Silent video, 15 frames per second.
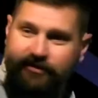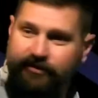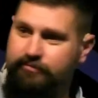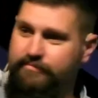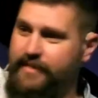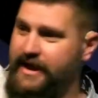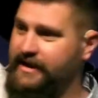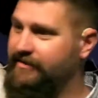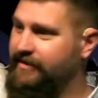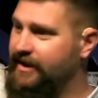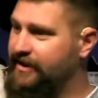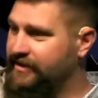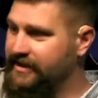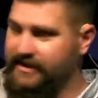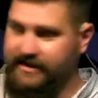loop back
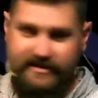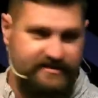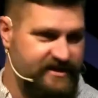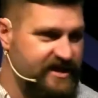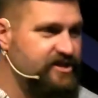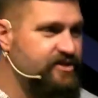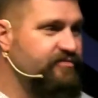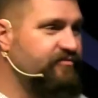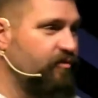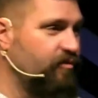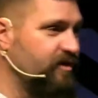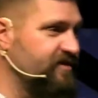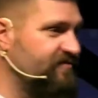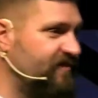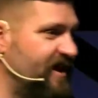around, and it could take you
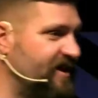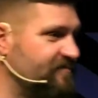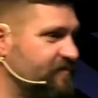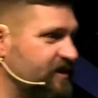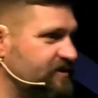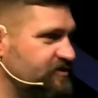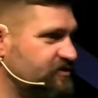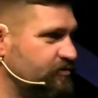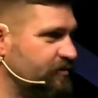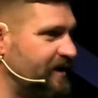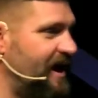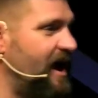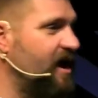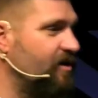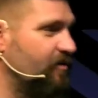45 minutes to an
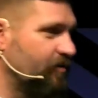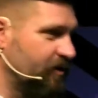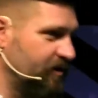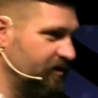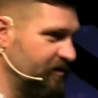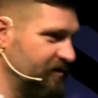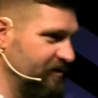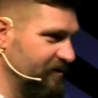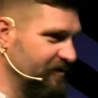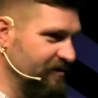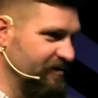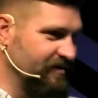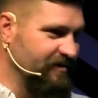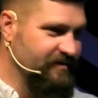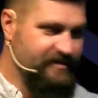hour
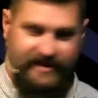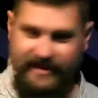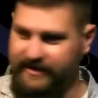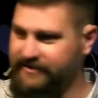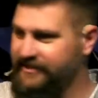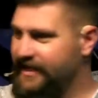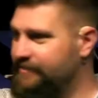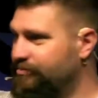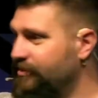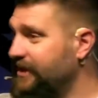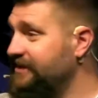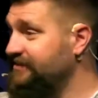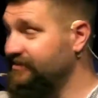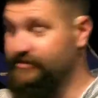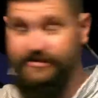to get to that
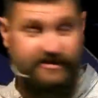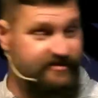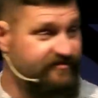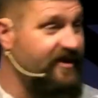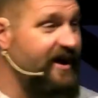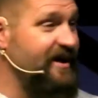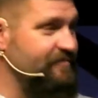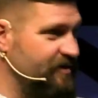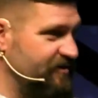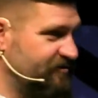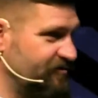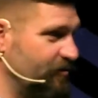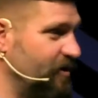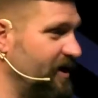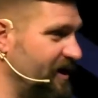place that was just five
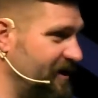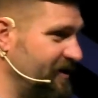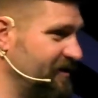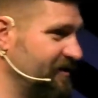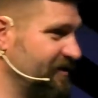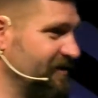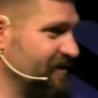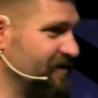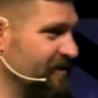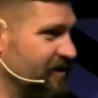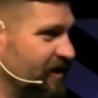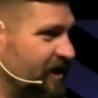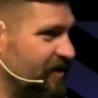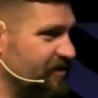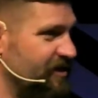minutes away
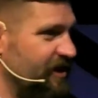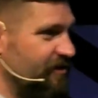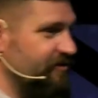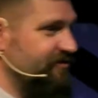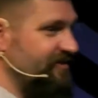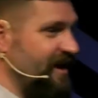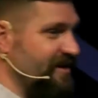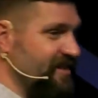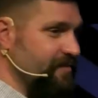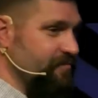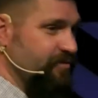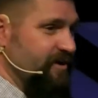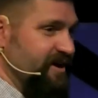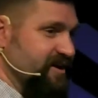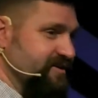on the other side of that
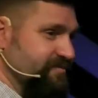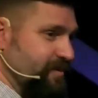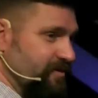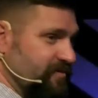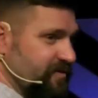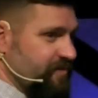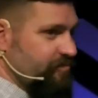bridge. But when the